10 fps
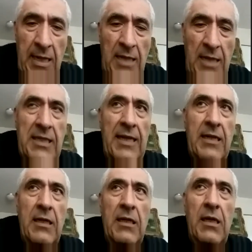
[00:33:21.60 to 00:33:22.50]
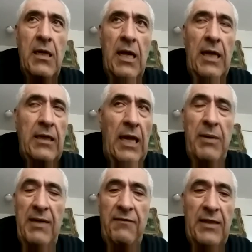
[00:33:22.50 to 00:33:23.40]
It's like I, I
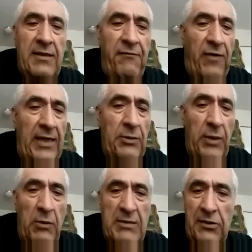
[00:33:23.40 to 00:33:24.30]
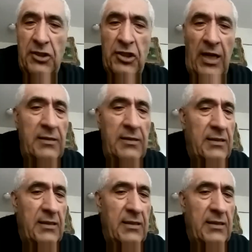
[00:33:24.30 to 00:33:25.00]
believe that fight when I was a child.